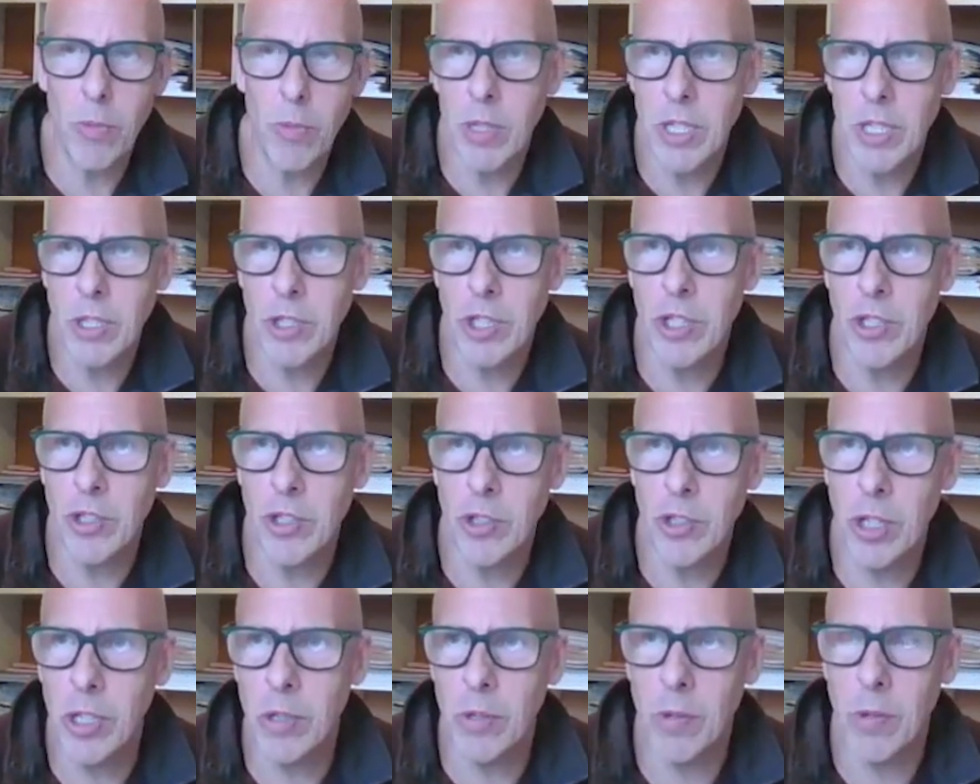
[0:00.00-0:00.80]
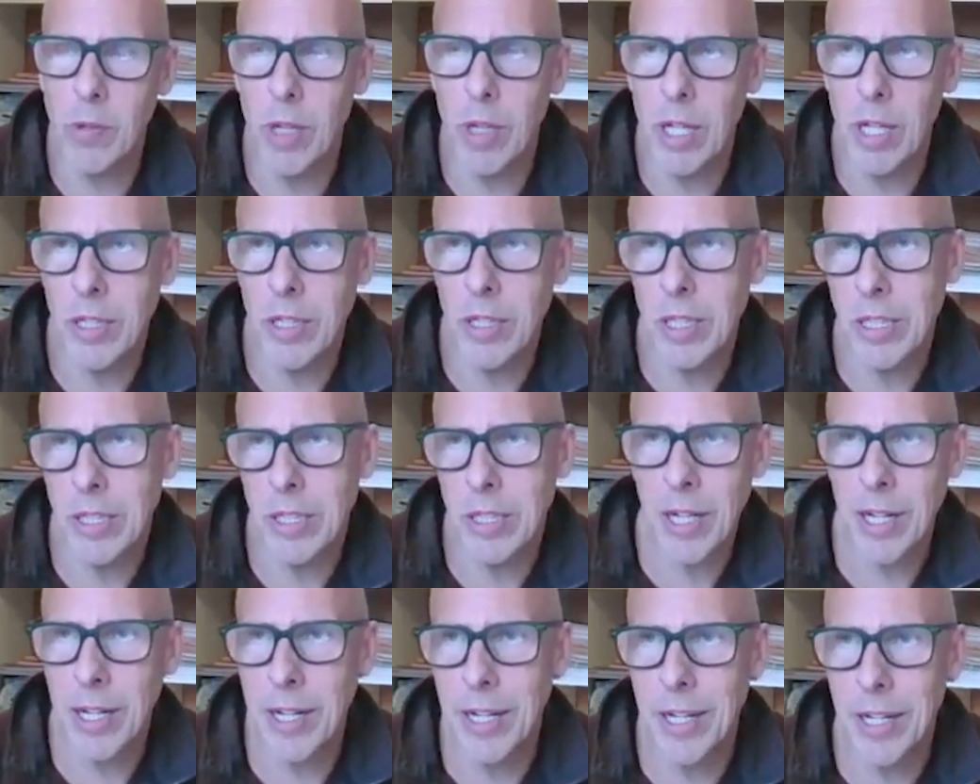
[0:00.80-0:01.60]
which is new and is
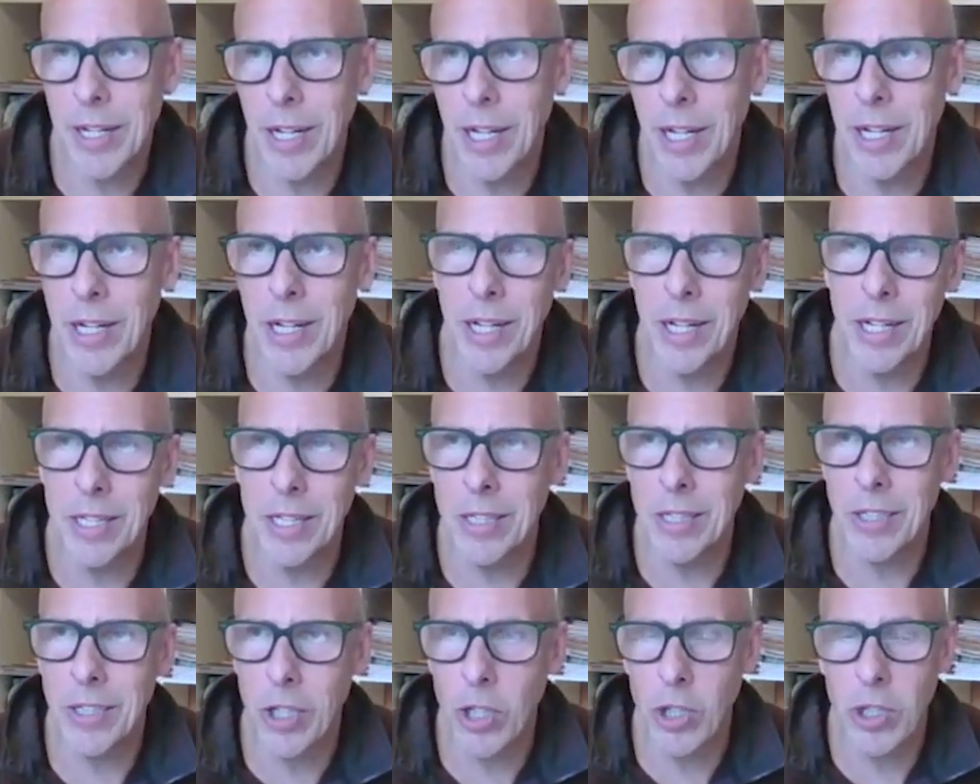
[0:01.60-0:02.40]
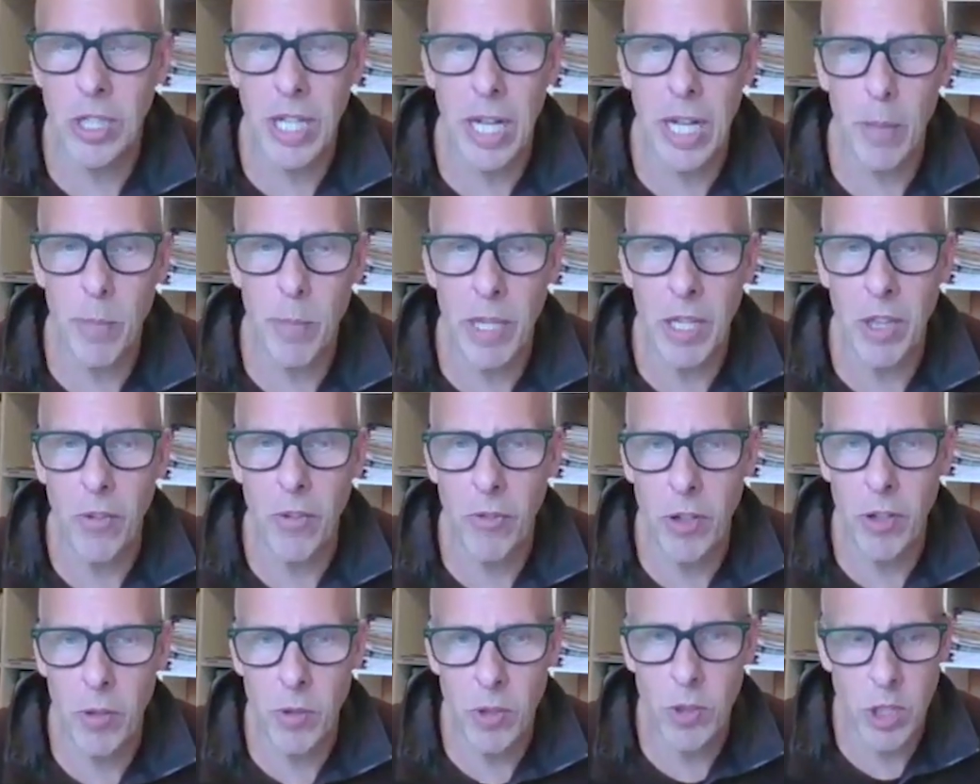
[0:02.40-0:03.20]
cleaner? And could that be the
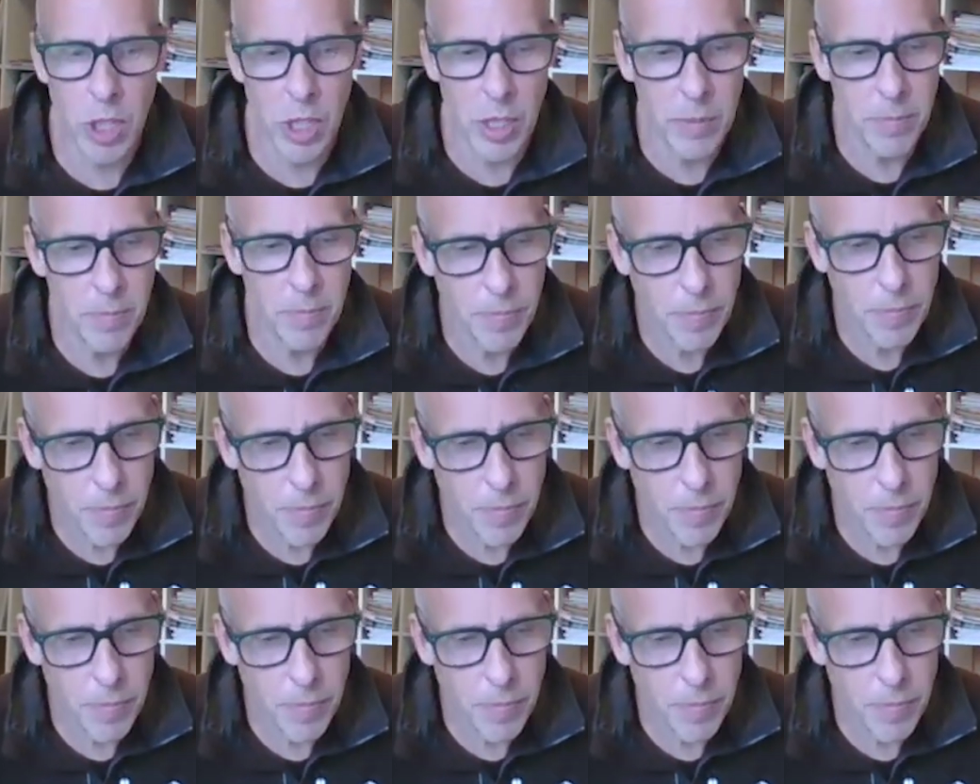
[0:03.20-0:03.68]
future?